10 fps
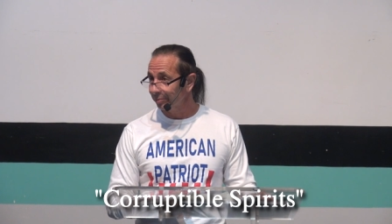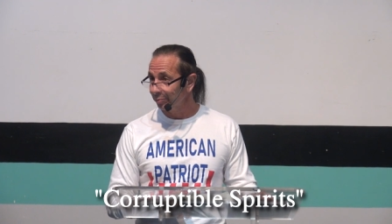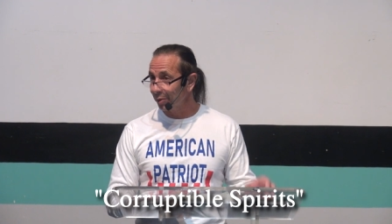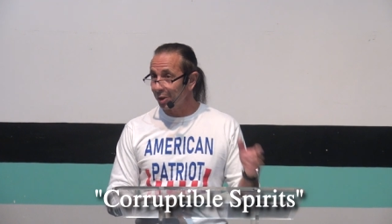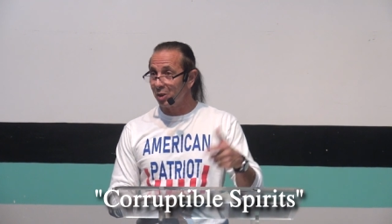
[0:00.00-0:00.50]

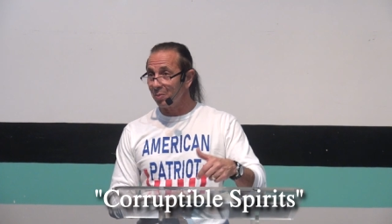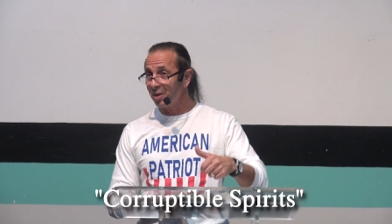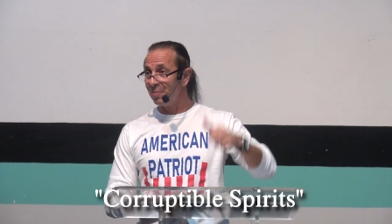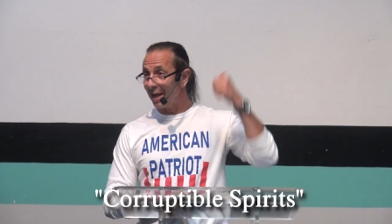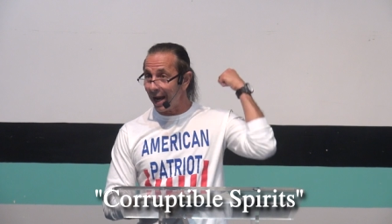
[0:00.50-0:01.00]
But it's to be
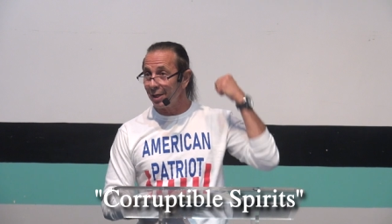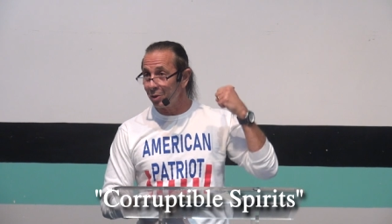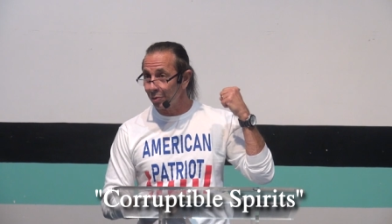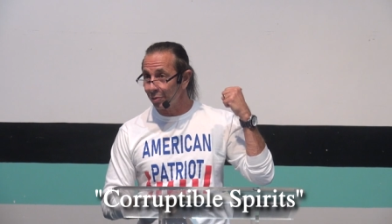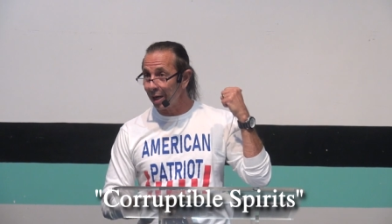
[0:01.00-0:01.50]
behind
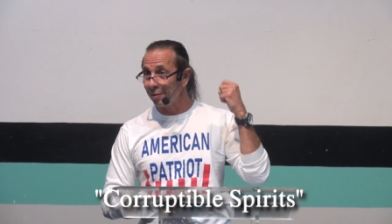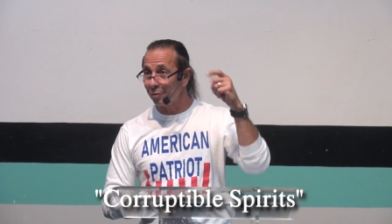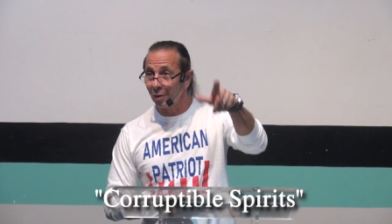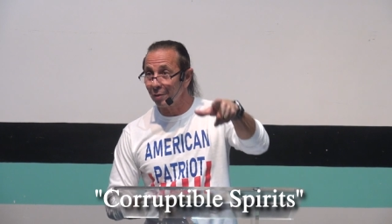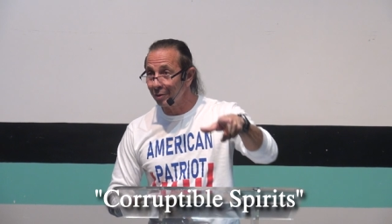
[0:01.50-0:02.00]
you, not in
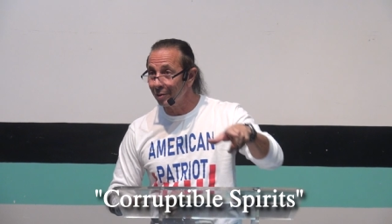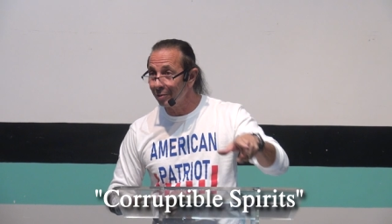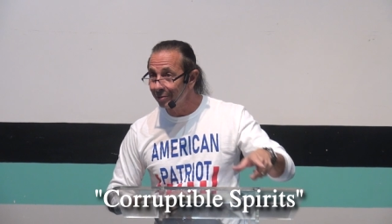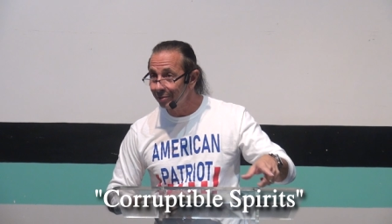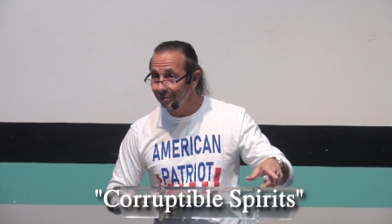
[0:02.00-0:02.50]
front of you.
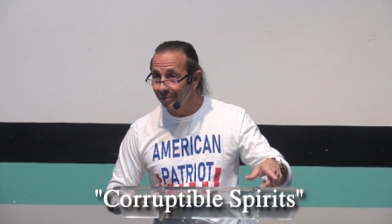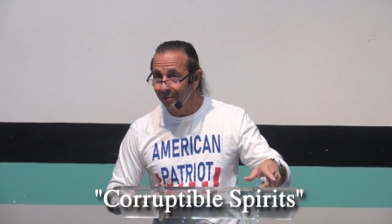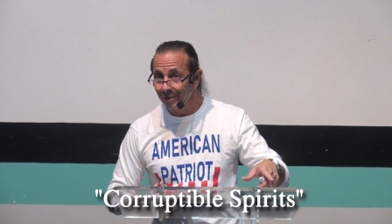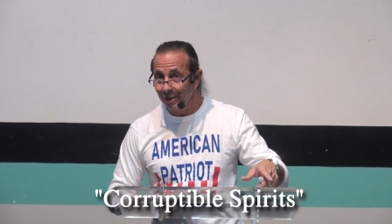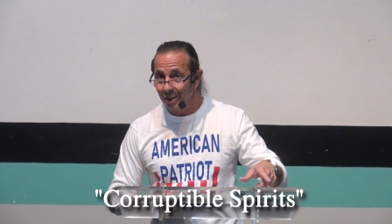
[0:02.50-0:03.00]

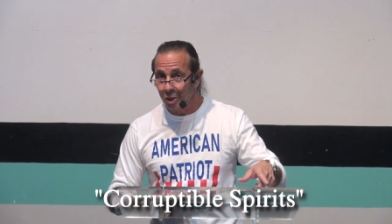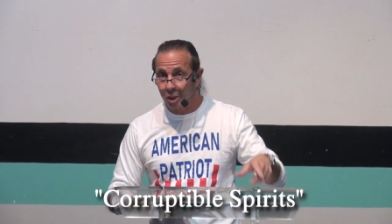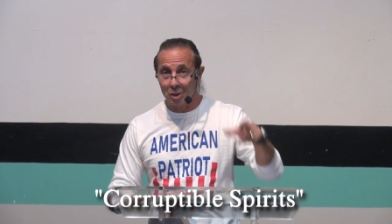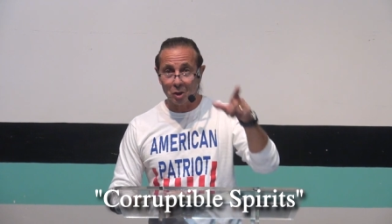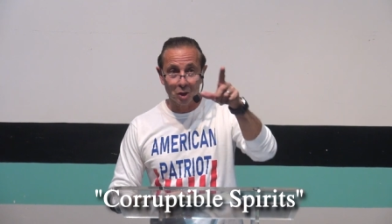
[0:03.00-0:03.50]

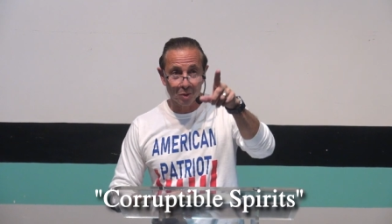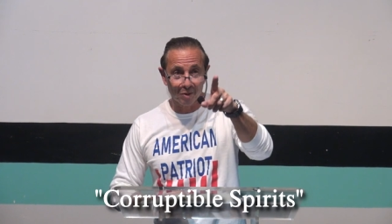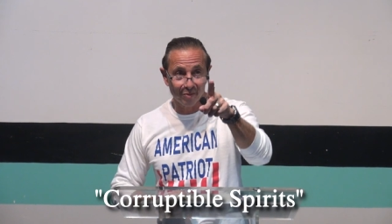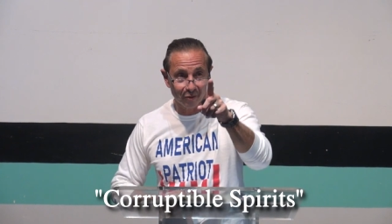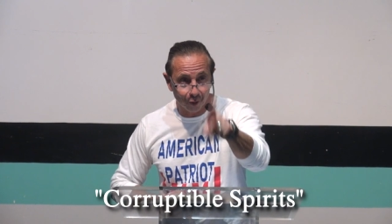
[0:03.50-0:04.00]
Jesus should be
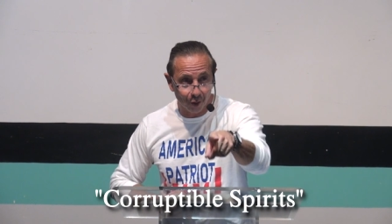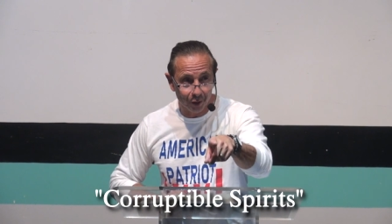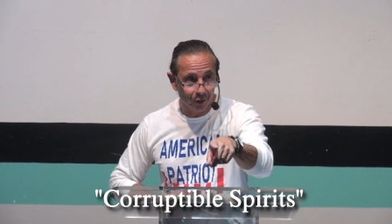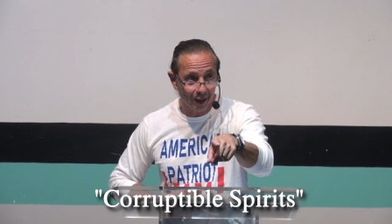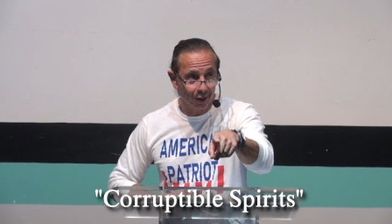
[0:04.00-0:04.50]
before
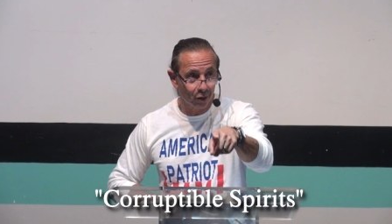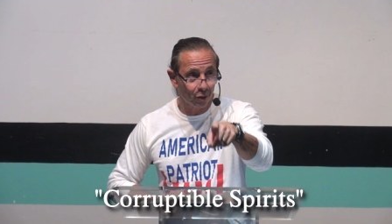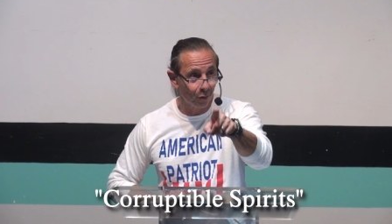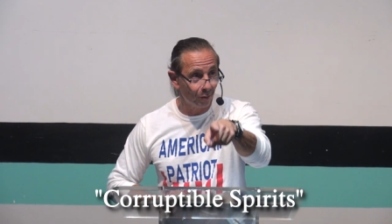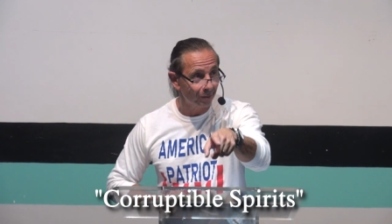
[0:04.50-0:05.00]
you, not you.